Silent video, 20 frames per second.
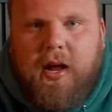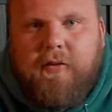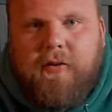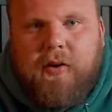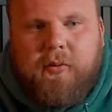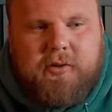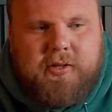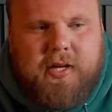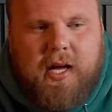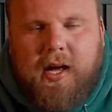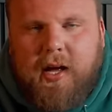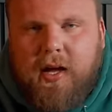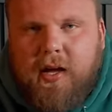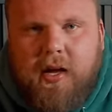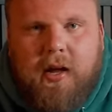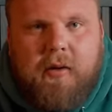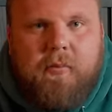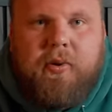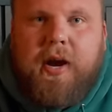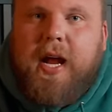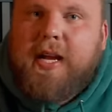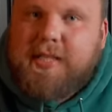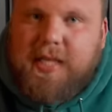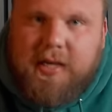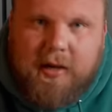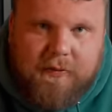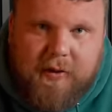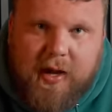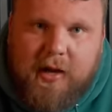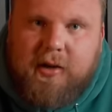if it was a
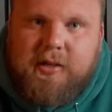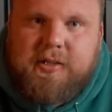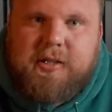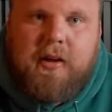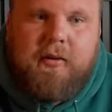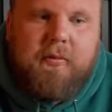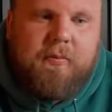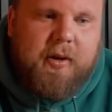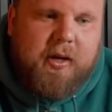pressing event or something,